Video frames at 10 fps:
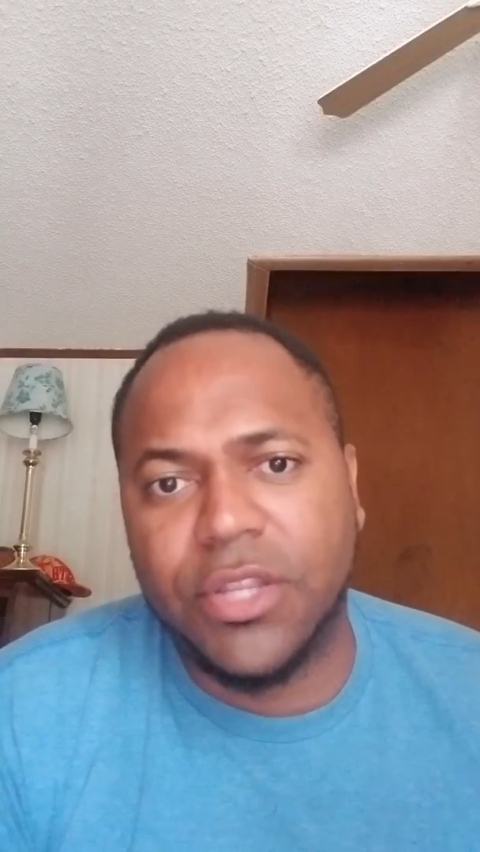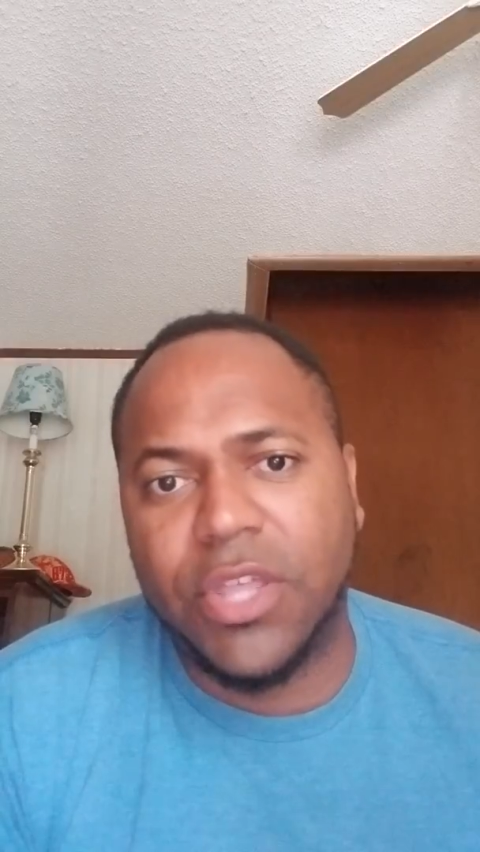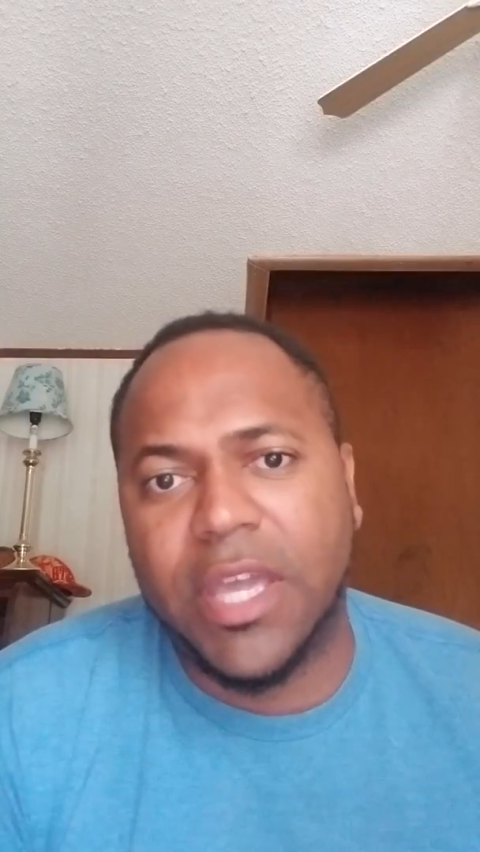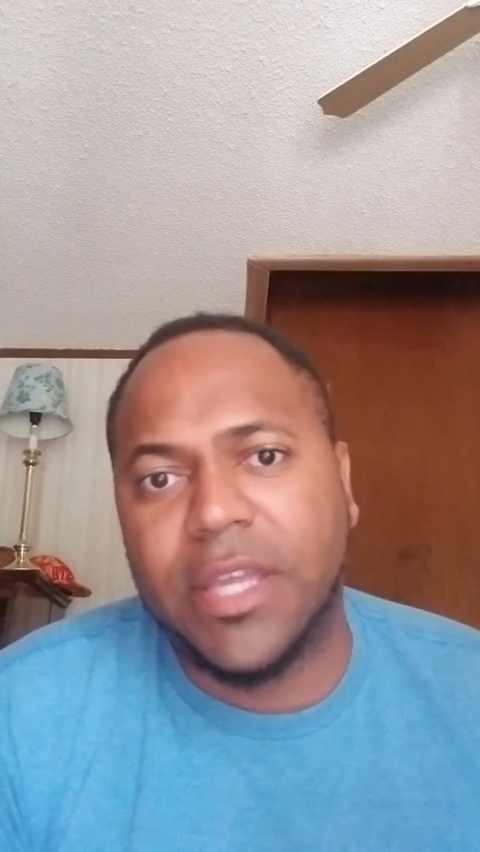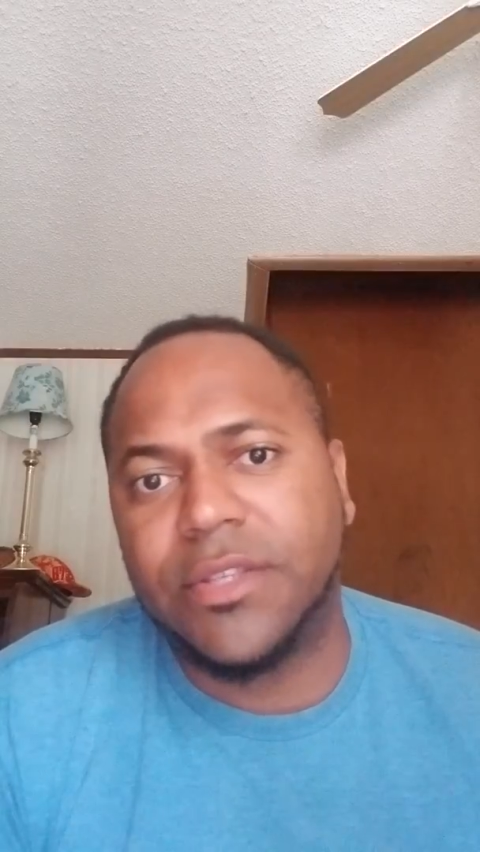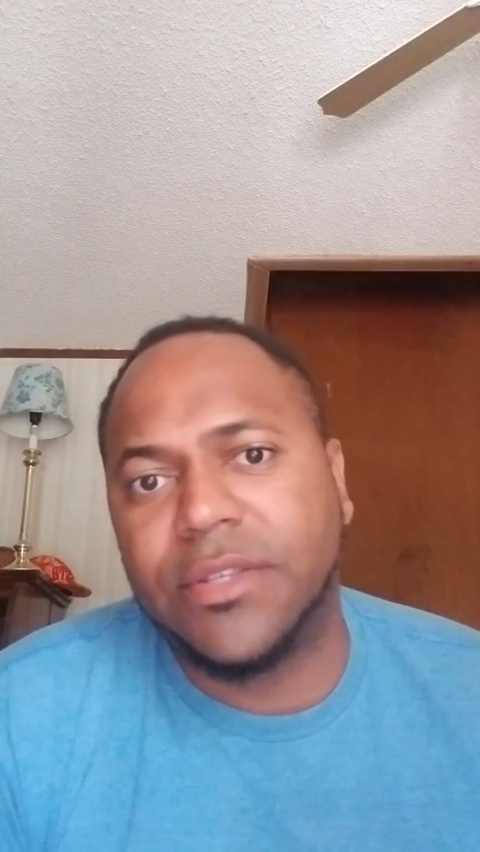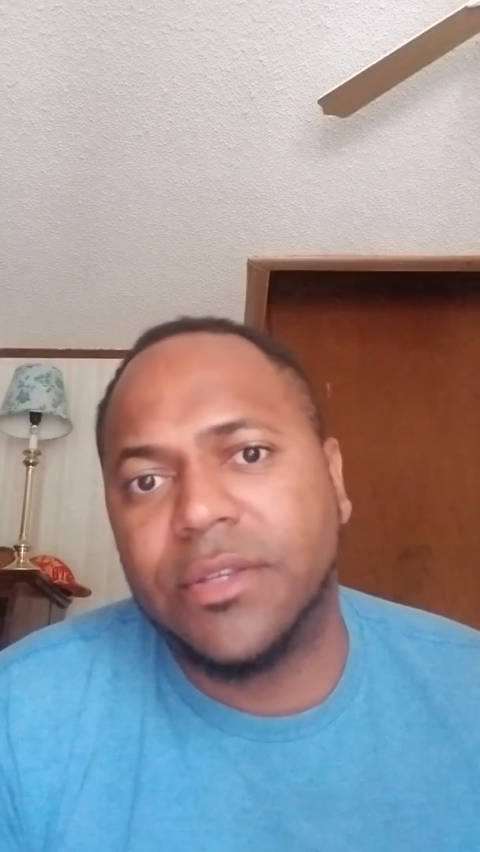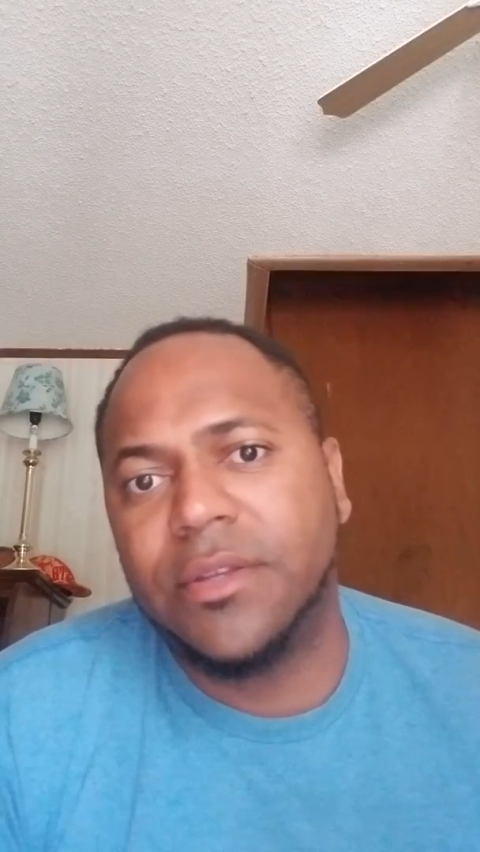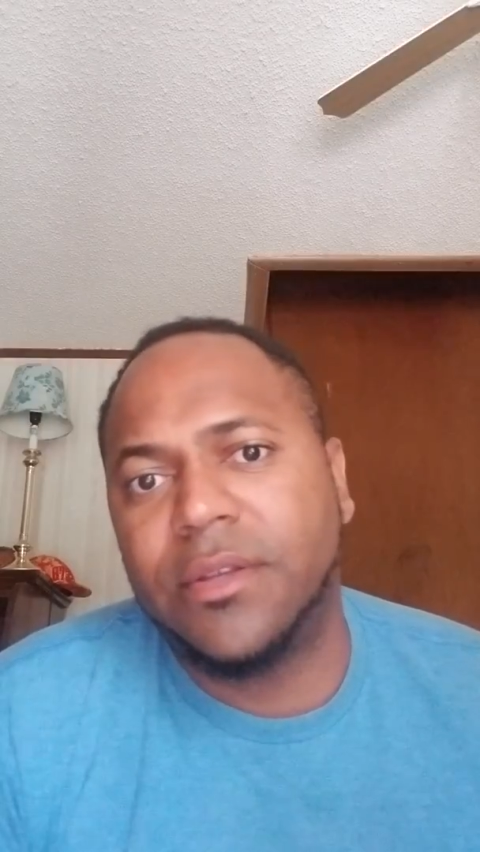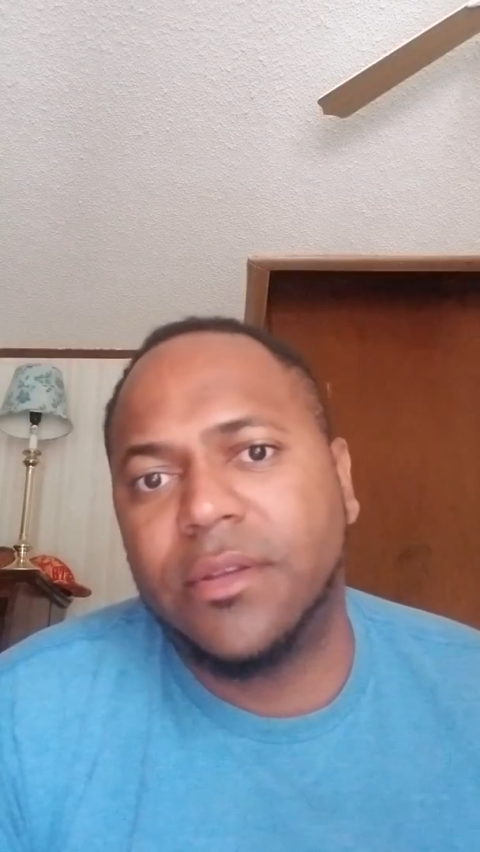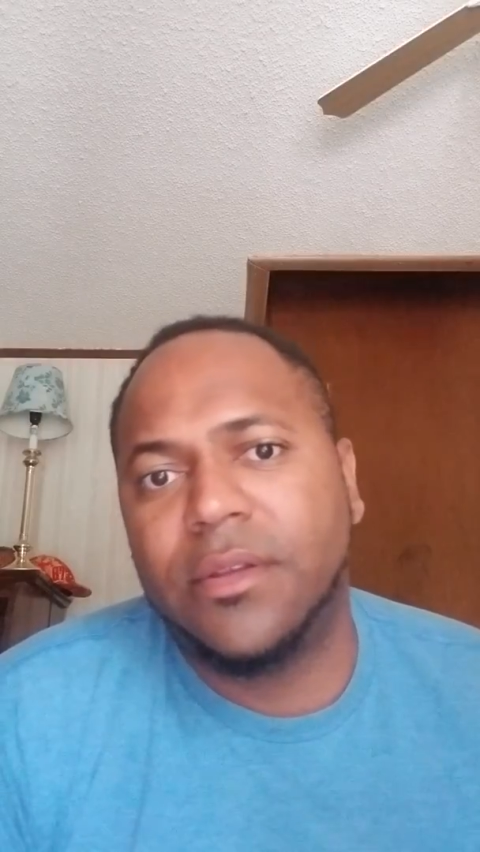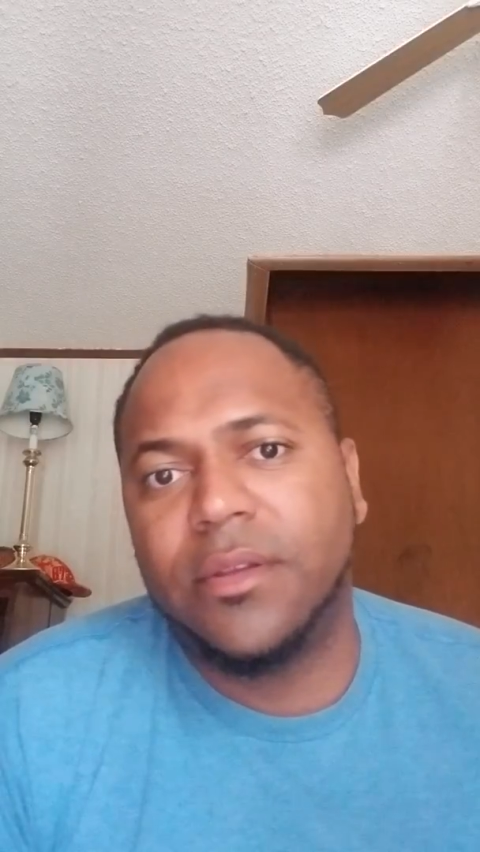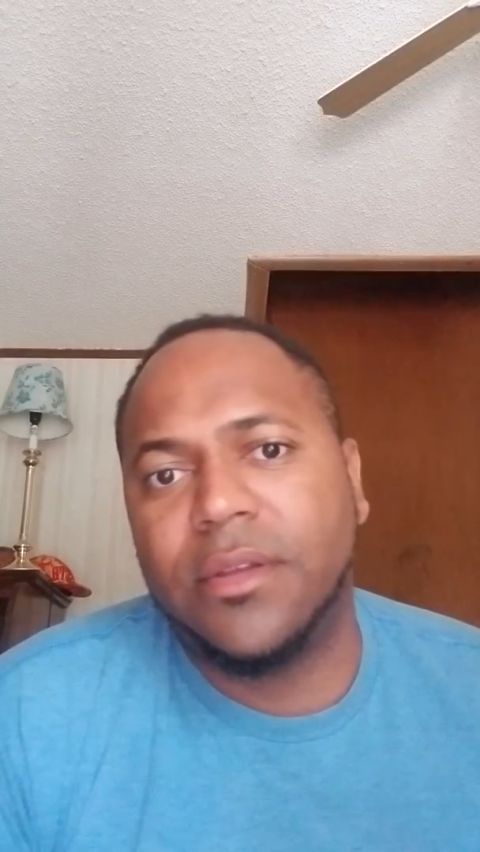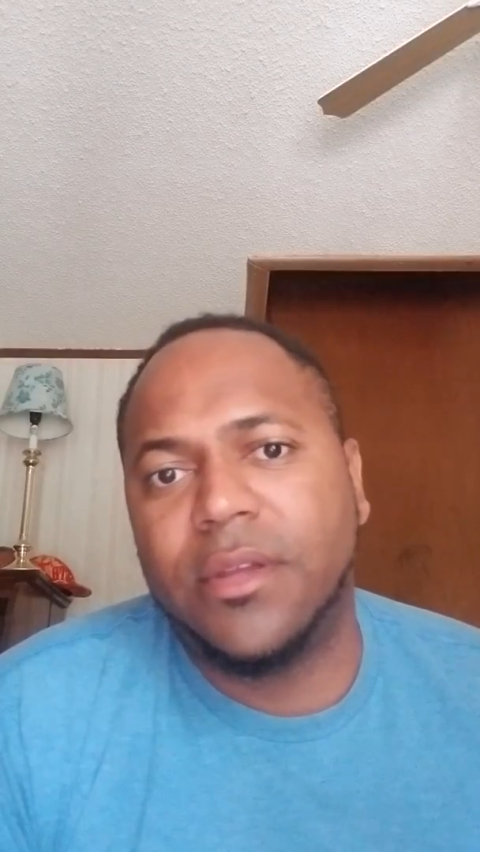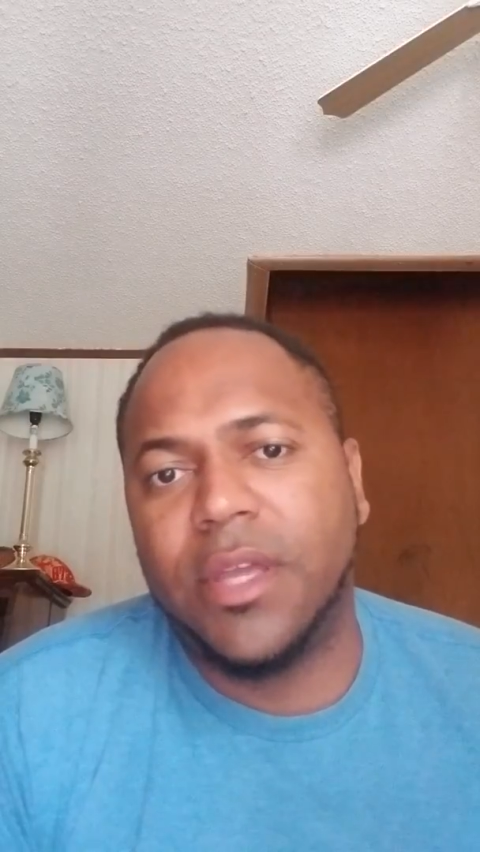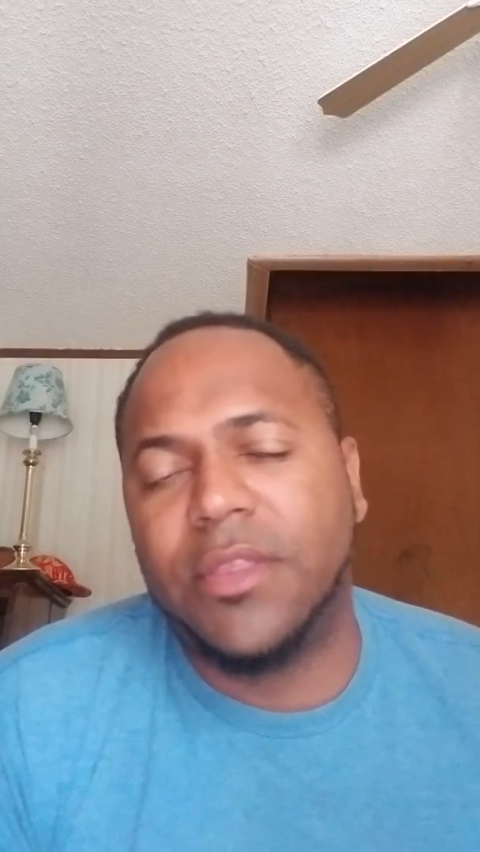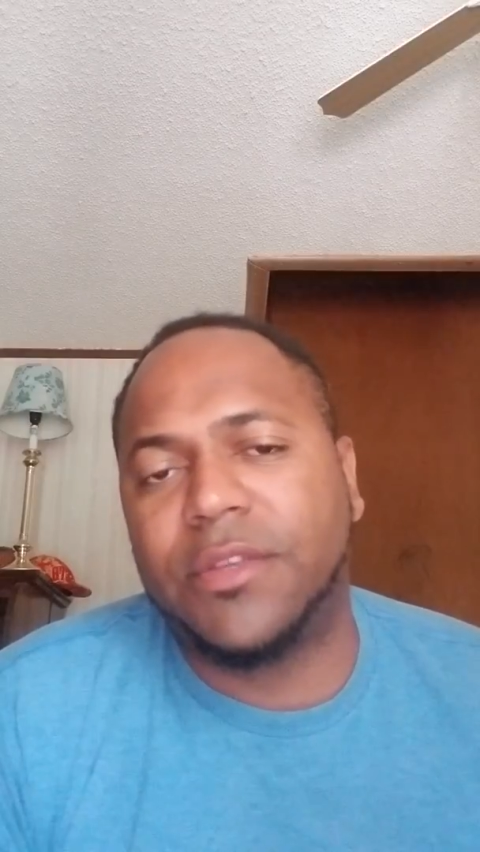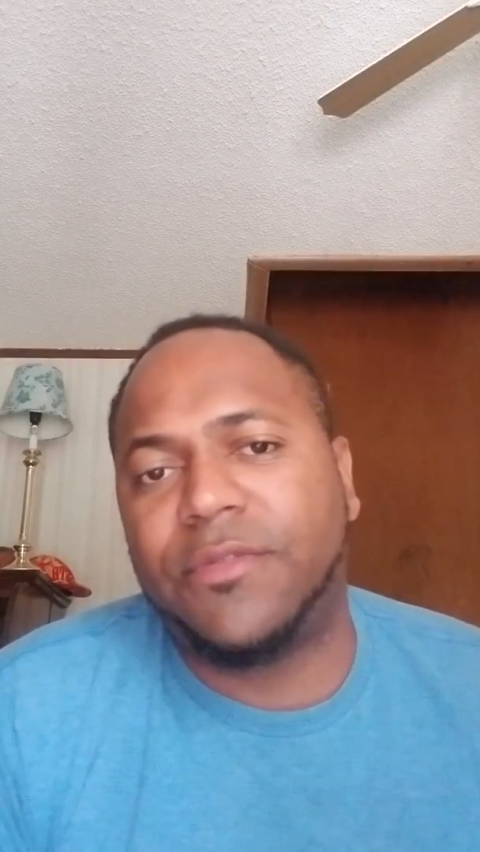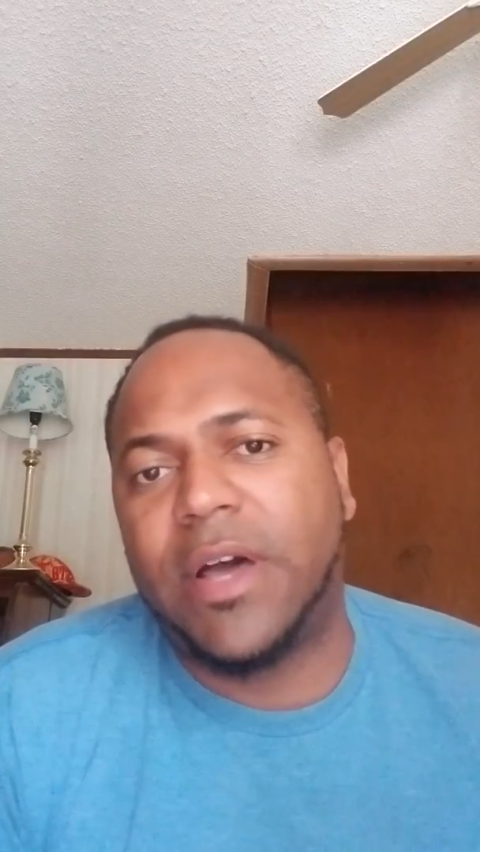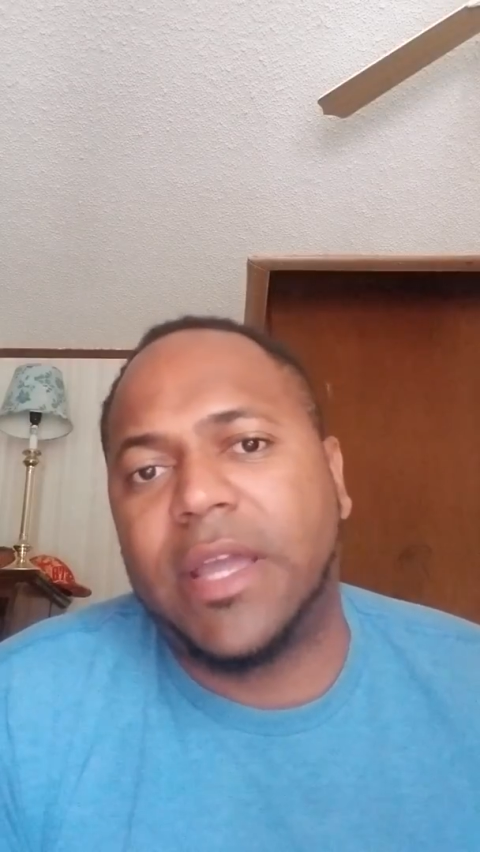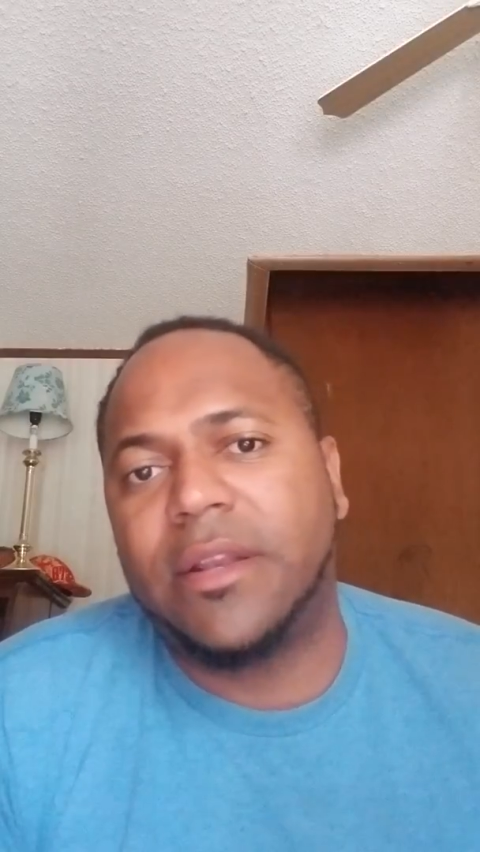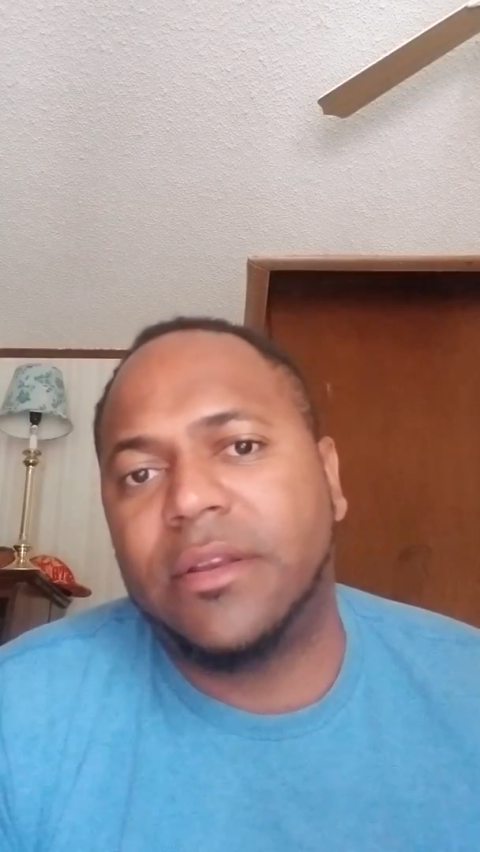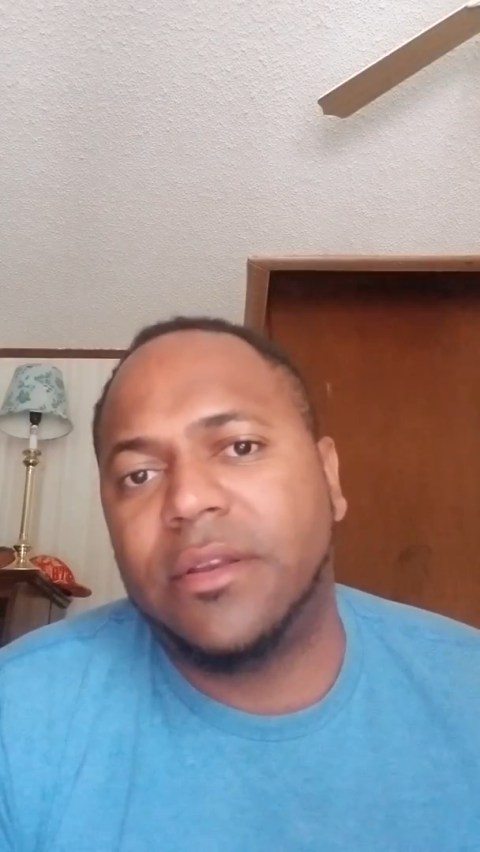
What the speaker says: things in this fight.